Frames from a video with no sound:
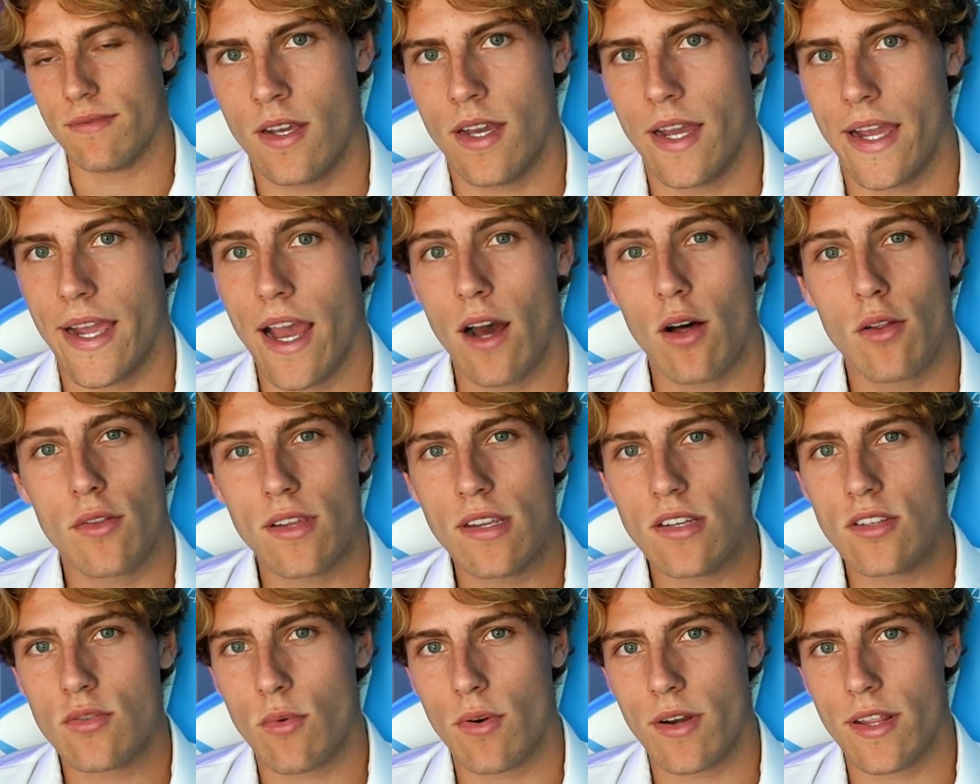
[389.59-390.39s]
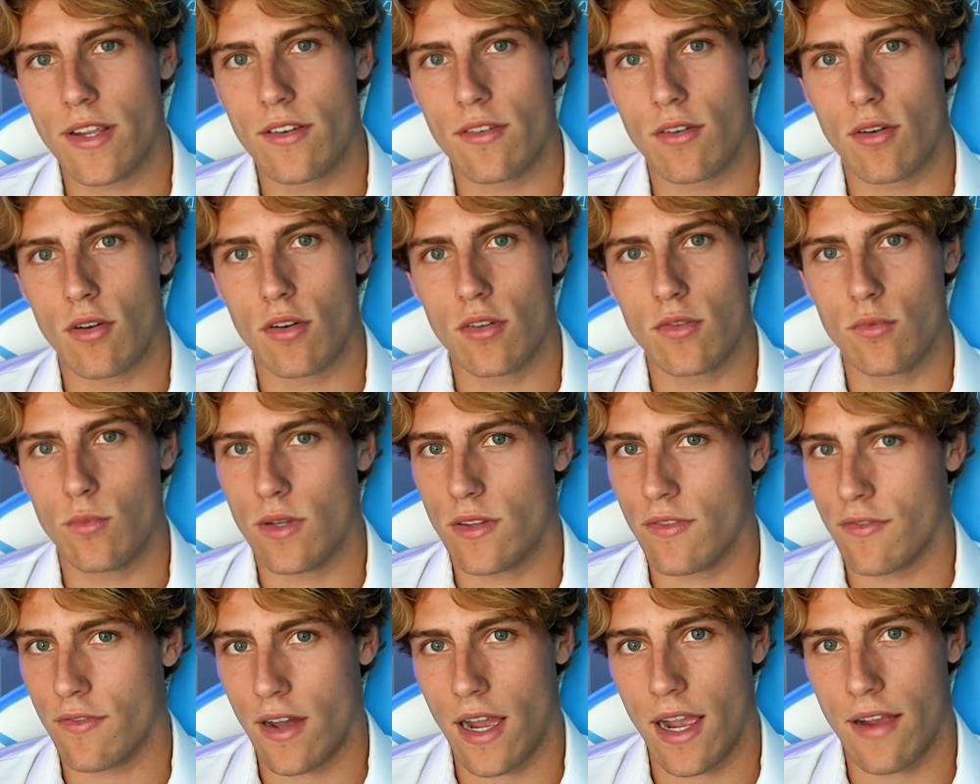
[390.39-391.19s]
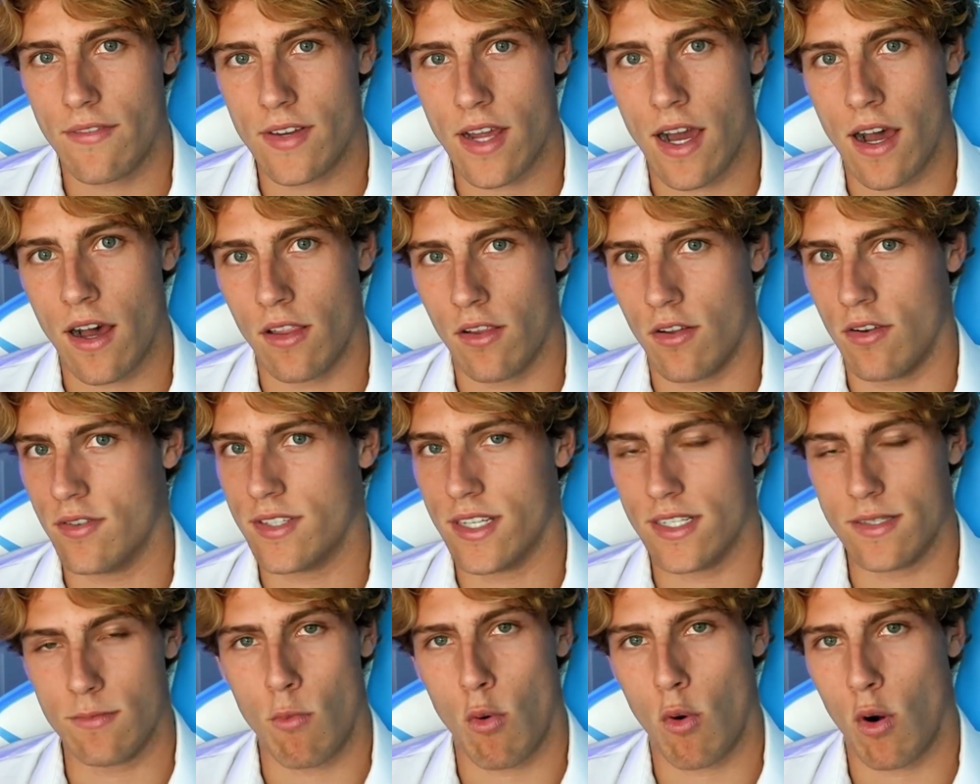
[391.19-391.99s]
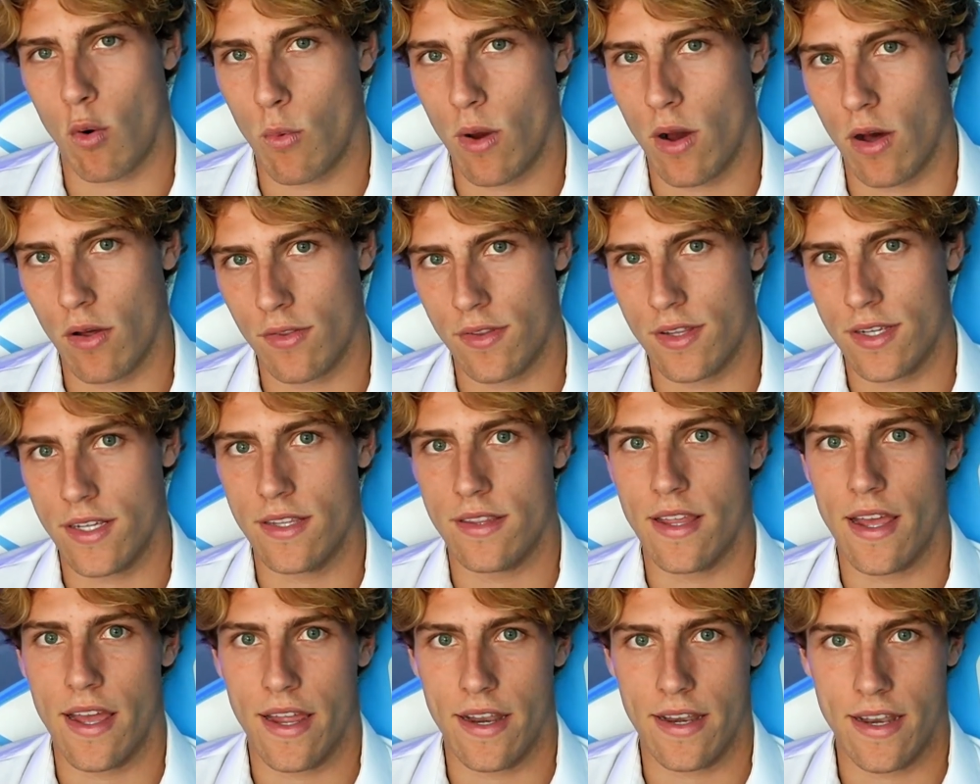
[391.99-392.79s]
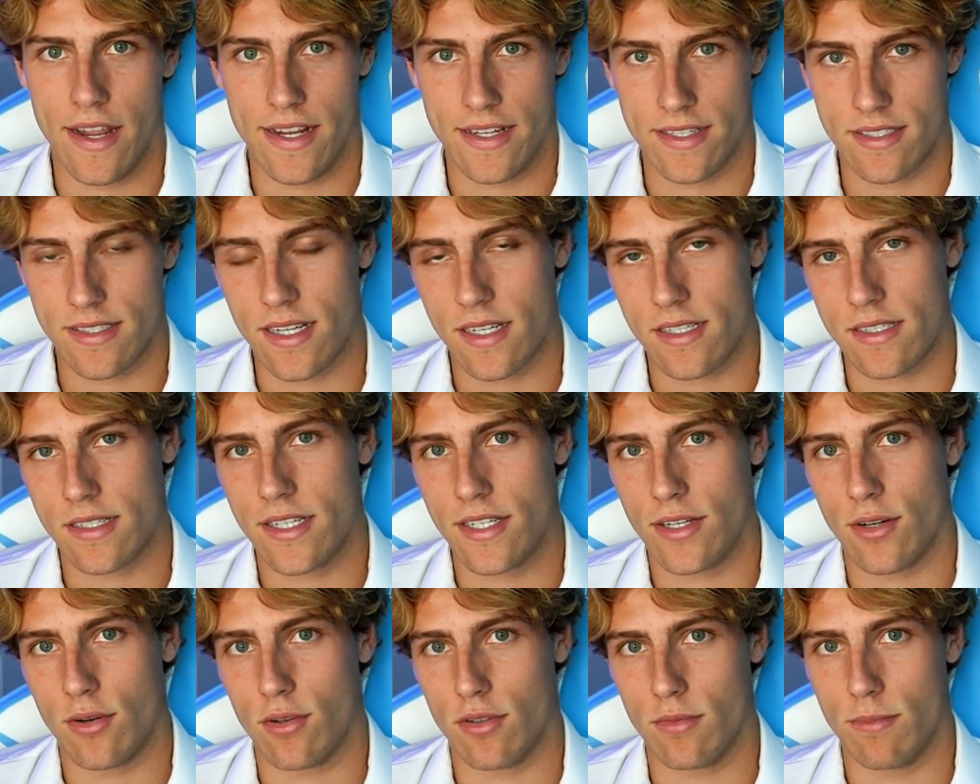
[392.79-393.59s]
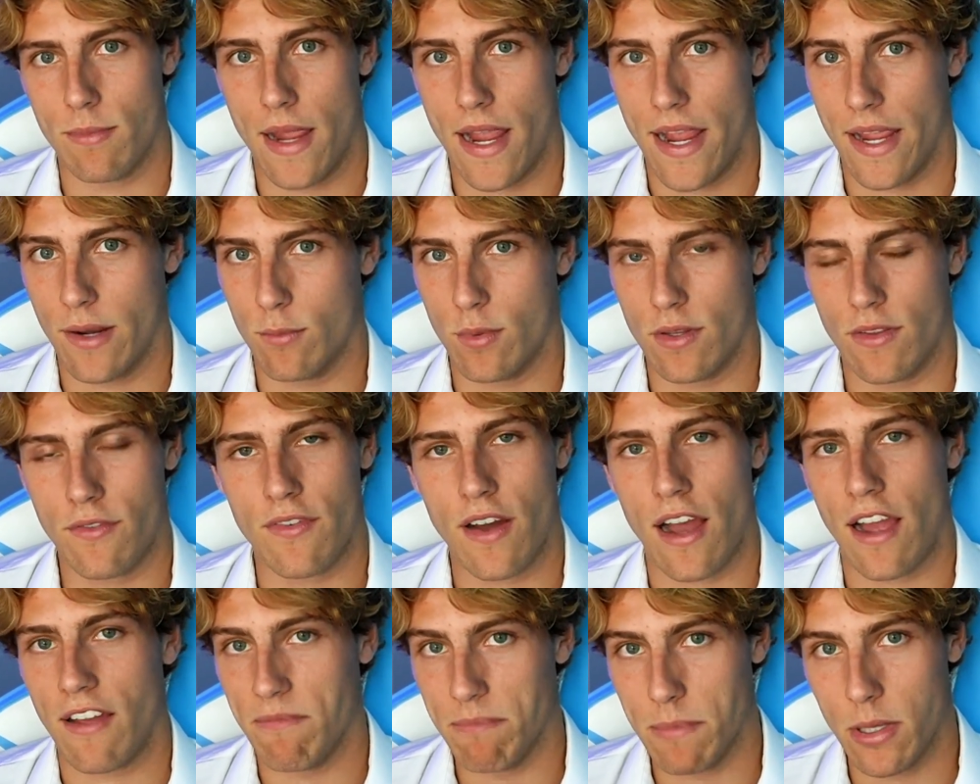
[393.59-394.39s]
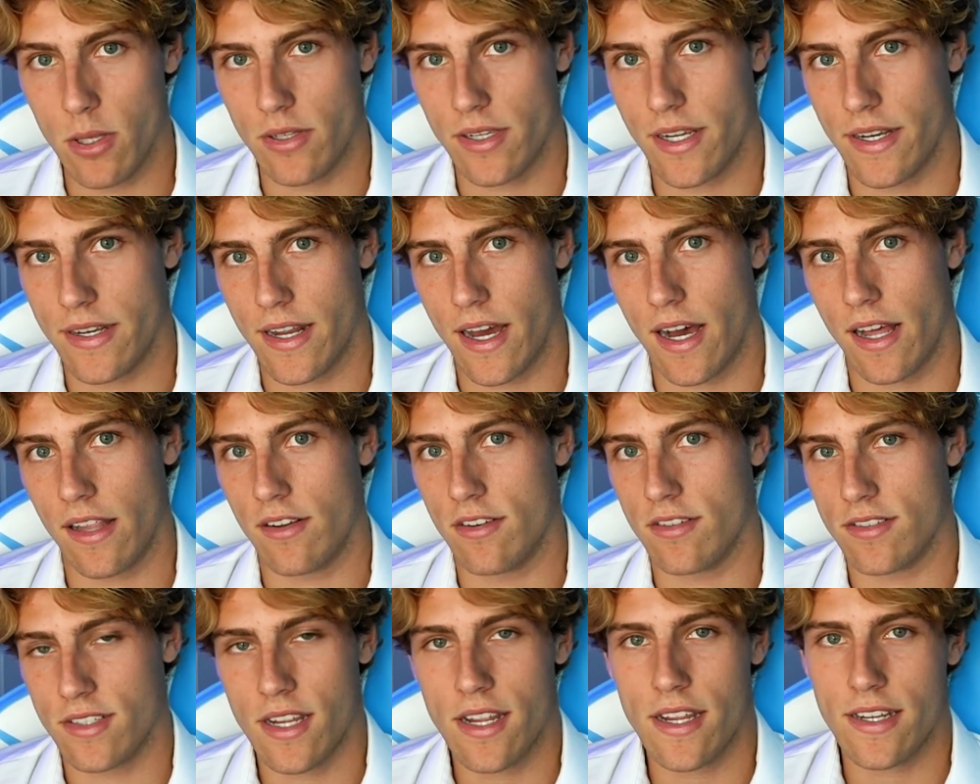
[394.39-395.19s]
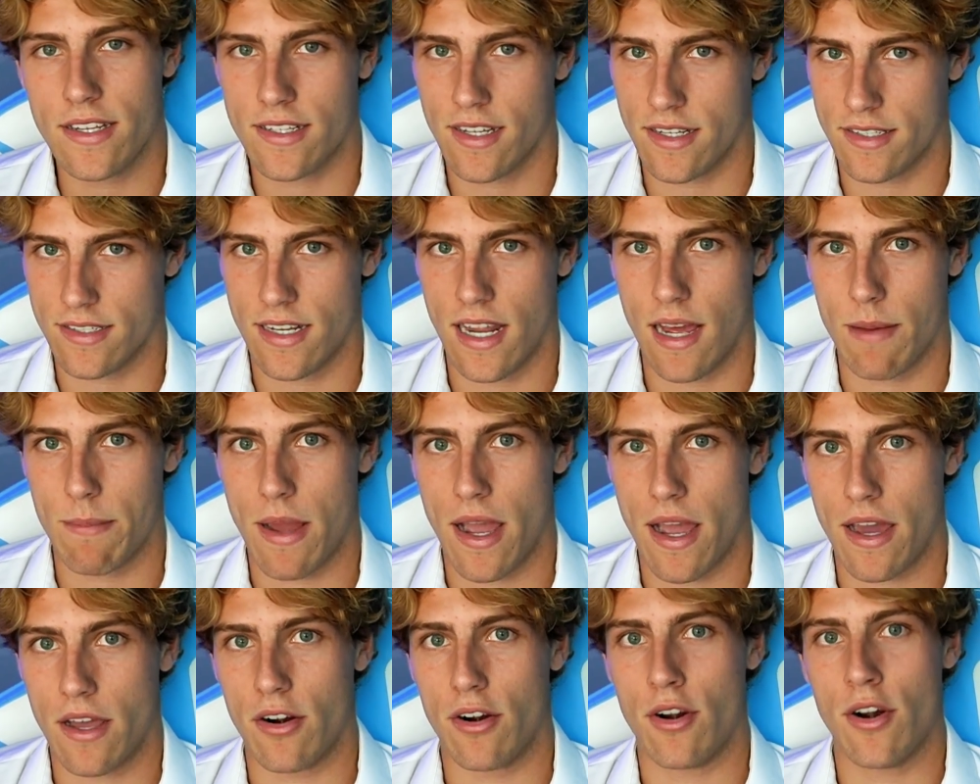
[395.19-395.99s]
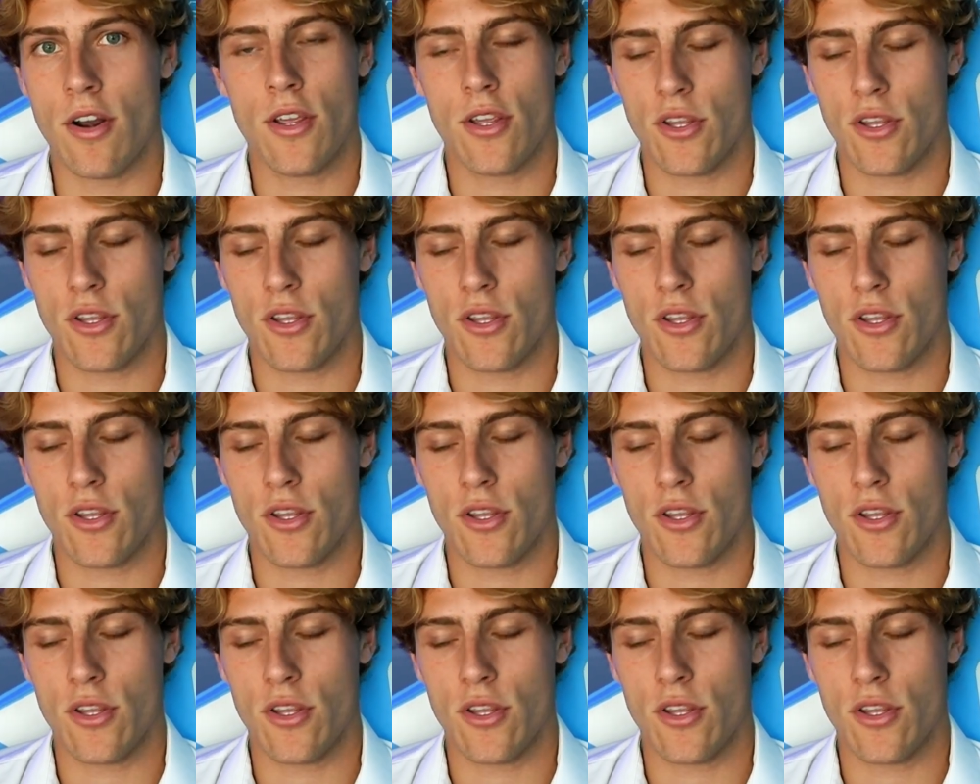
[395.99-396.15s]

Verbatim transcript: A healthy 20 year old with $5 is more wealthy than a 60 year old man with $5 billion. Does not matter.